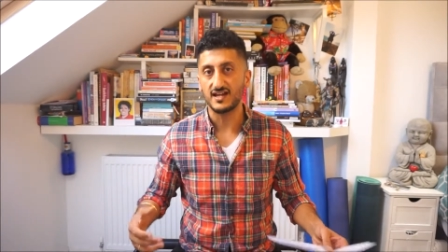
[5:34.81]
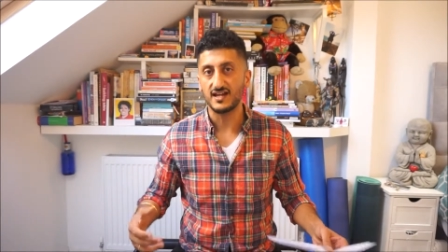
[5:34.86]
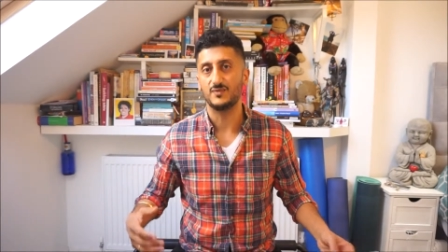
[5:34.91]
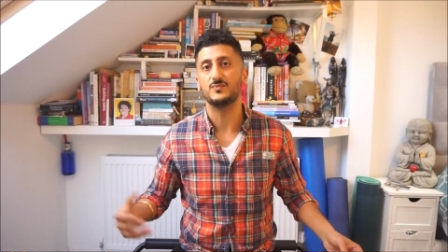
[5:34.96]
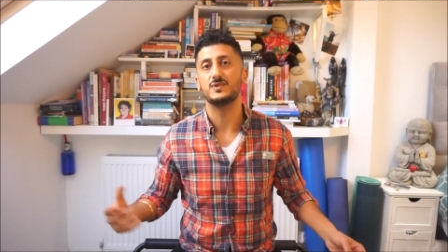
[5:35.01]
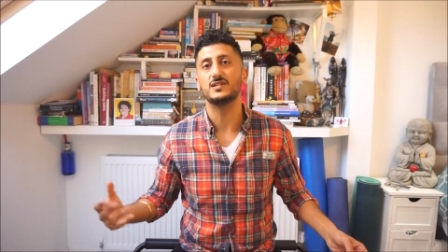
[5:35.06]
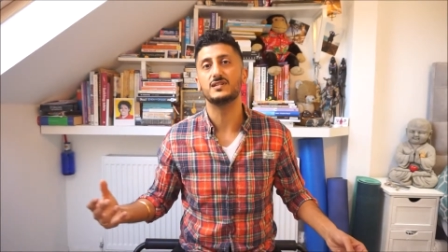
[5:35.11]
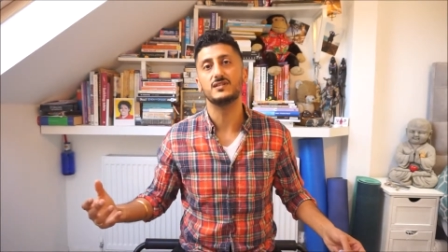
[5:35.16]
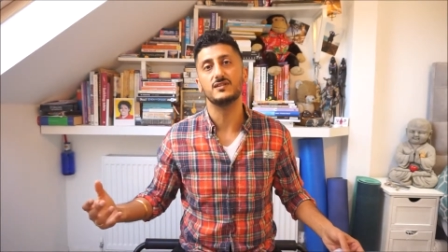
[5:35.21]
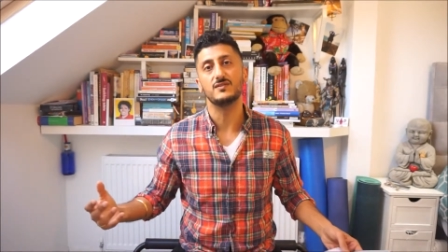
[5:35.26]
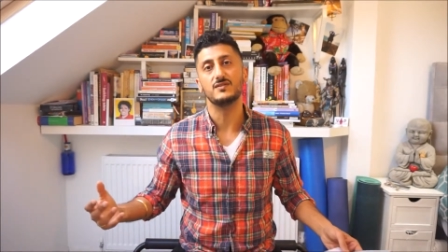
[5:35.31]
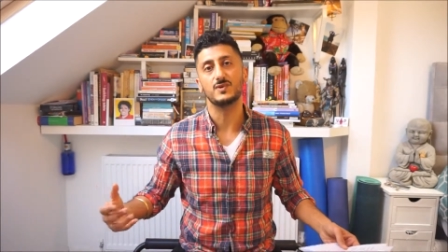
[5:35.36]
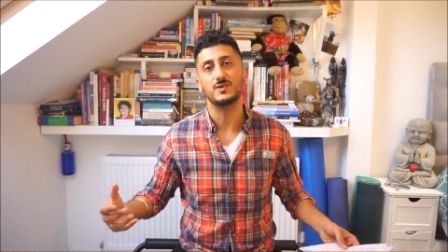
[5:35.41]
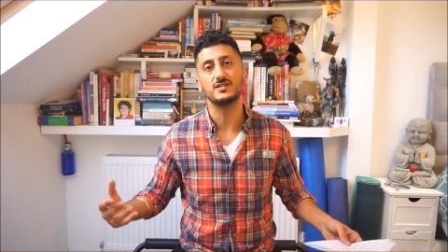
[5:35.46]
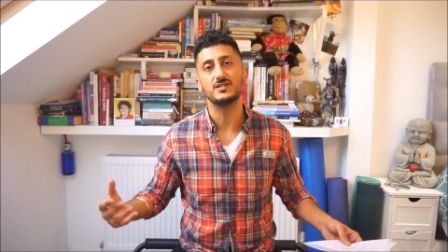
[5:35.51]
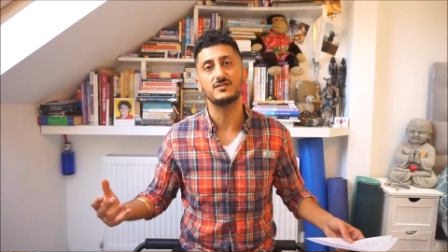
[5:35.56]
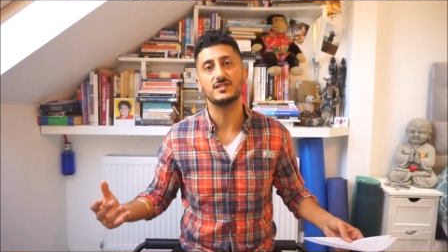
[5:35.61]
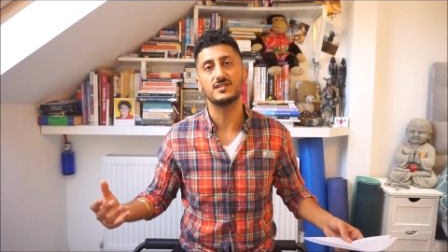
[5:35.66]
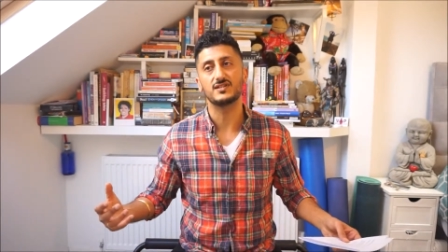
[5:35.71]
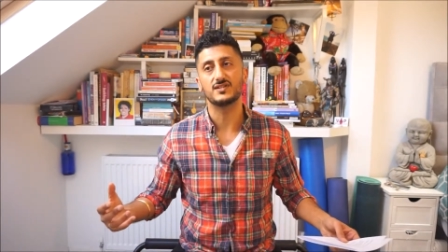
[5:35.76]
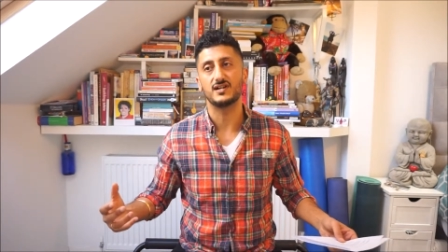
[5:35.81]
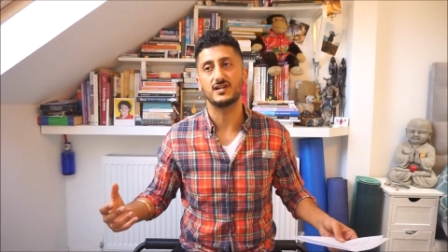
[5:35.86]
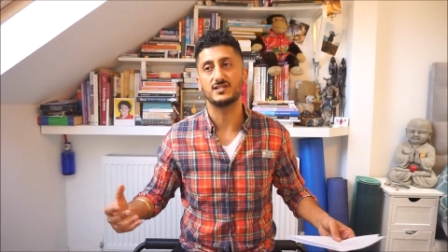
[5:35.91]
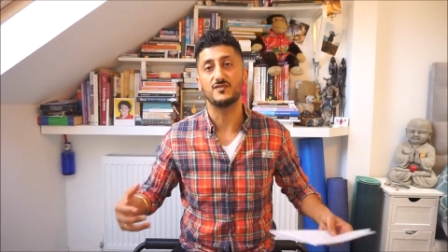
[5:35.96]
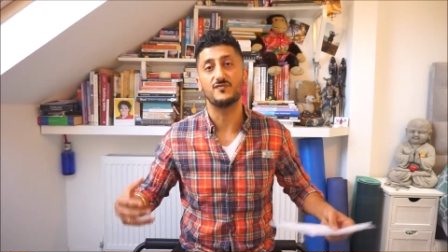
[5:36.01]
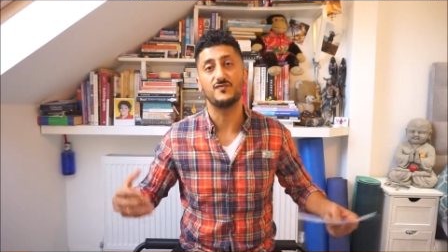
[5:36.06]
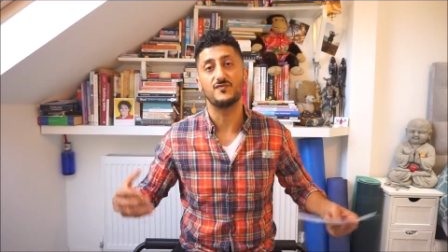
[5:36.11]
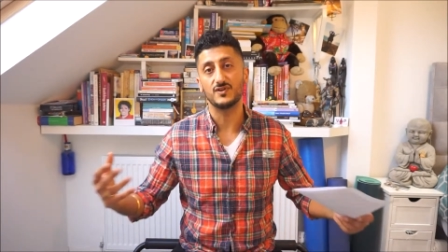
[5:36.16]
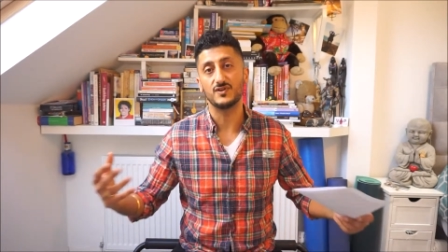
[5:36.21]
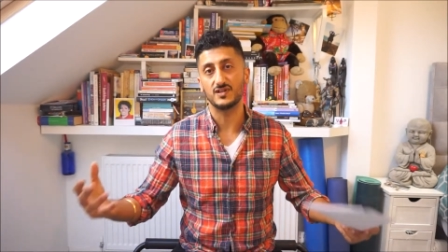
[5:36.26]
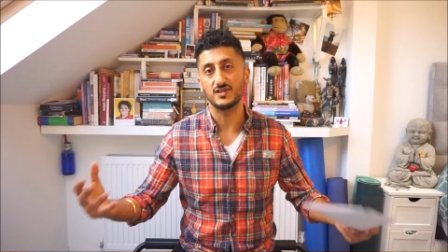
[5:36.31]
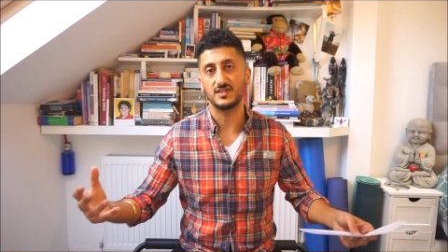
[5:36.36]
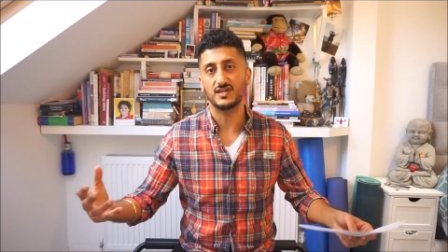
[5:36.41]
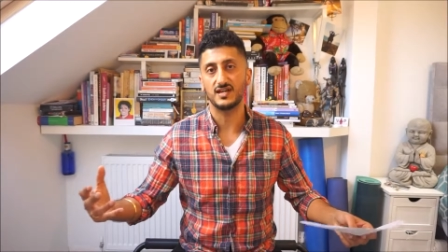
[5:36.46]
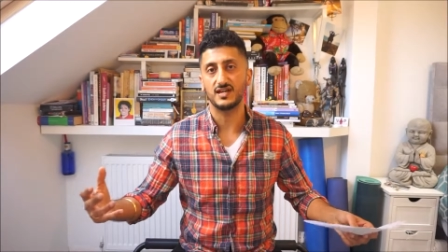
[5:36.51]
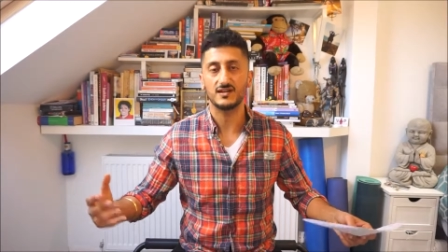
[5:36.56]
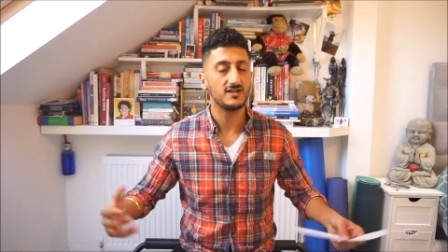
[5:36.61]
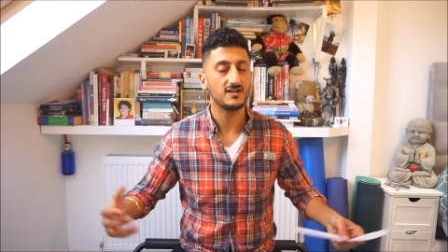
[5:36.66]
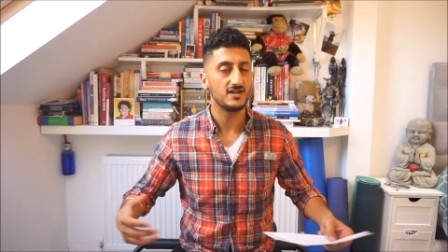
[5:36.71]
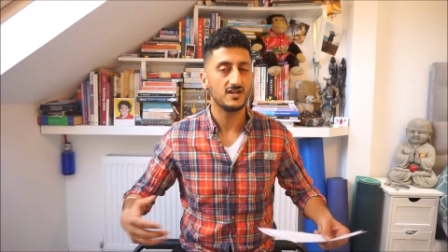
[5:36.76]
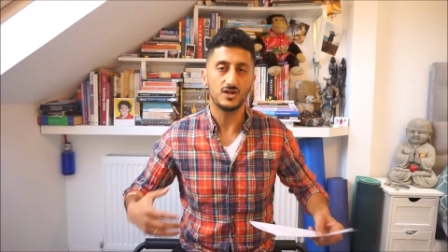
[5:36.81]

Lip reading: and when you decide to follow that,